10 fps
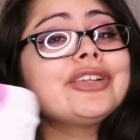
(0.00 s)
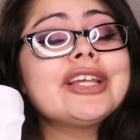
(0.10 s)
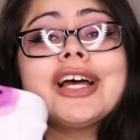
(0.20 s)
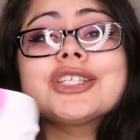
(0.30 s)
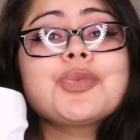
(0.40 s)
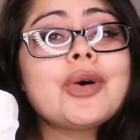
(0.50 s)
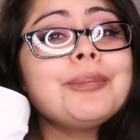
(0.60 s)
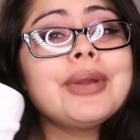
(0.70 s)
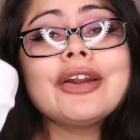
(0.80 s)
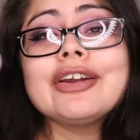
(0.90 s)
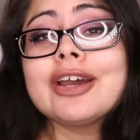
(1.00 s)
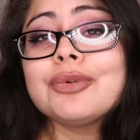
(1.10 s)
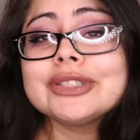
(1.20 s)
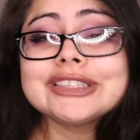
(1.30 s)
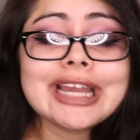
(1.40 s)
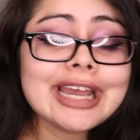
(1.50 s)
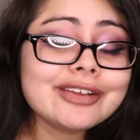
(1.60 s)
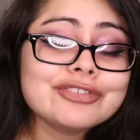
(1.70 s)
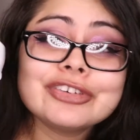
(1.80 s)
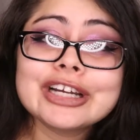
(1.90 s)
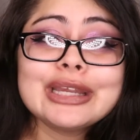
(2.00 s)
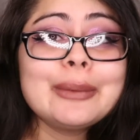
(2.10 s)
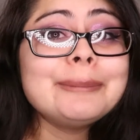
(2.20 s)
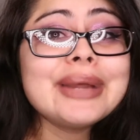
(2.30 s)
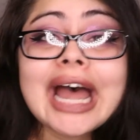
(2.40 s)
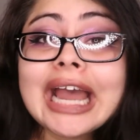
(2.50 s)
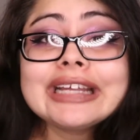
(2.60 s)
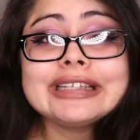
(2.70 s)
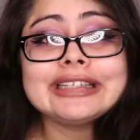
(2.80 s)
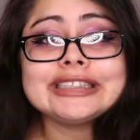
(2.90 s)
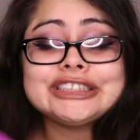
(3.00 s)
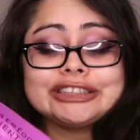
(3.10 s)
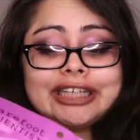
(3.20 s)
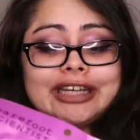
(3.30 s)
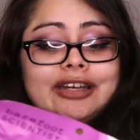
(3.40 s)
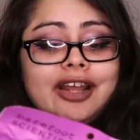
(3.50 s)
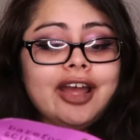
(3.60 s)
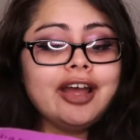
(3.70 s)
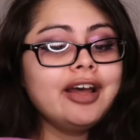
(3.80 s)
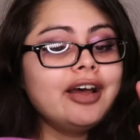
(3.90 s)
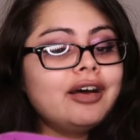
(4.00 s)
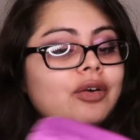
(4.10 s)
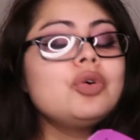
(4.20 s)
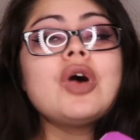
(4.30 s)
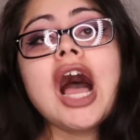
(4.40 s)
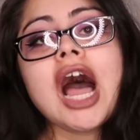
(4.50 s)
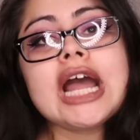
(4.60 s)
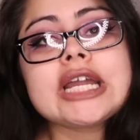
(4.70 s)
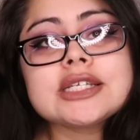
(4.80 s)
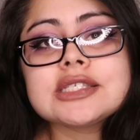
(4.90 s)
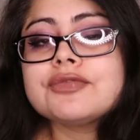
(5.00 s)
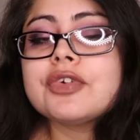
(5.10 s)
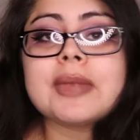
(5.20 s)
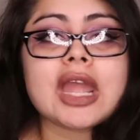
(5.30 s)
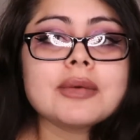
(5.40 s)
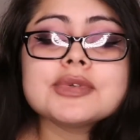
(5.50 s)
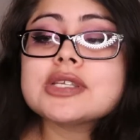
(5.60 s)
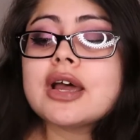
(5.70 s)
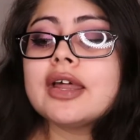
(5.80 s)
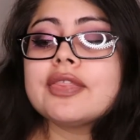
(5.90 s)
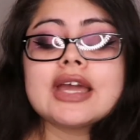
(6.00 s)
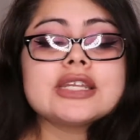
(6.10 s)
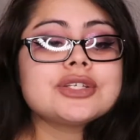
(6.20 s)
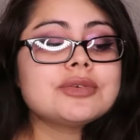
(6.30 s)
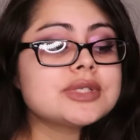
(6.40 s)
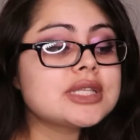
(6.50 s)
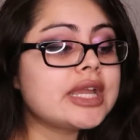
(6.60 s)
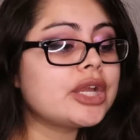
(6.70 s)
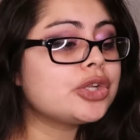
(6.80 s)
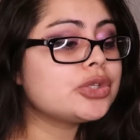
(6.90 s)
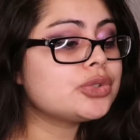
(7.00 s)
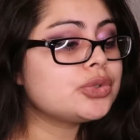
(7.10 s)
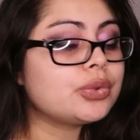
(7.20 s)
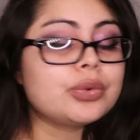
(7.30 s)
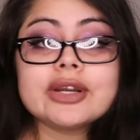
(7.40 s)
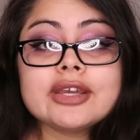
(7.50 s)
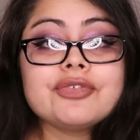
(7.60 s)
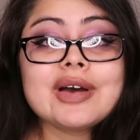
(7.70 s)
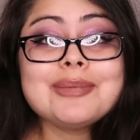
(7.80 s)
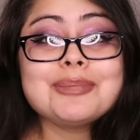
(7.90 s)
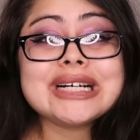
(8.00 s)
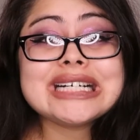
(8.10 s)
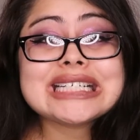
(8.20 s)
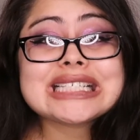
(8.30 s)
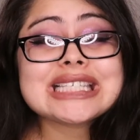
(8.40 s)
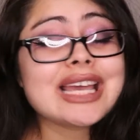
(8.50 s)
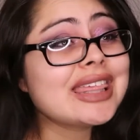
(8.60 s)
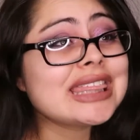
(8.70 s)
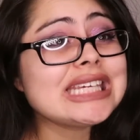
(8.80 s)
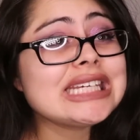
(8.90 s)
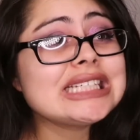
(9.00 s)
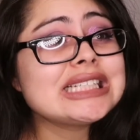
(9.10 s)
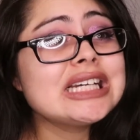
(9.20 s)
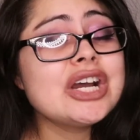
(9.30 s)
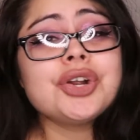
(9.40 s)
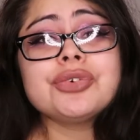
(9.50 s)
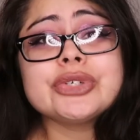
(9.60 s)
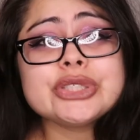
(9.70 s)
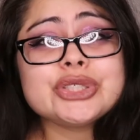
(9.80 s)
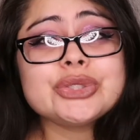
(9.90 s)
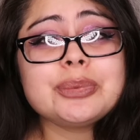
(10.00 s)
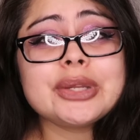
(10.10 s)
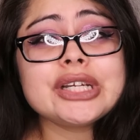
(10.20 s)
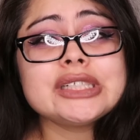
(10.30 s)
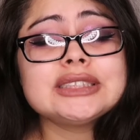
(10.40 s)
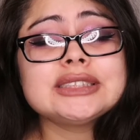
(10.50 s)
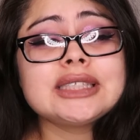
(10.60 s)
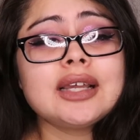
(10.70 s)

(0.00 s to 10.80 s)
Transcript: only has one pair and I wish I had a fucking pack of this shit. Oh, I got some from Amazon. That shit was like 25 bucks, I think, for two pairs.